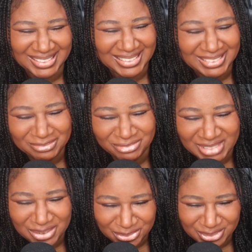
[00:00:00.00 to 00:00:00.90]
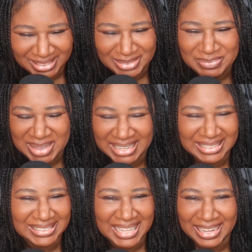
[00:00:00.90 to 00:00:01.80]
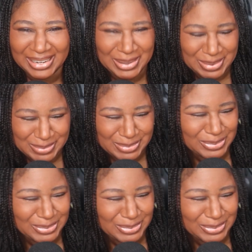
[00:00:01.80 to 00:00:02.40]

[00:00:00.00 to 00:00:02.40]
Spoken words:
He definitely made that up.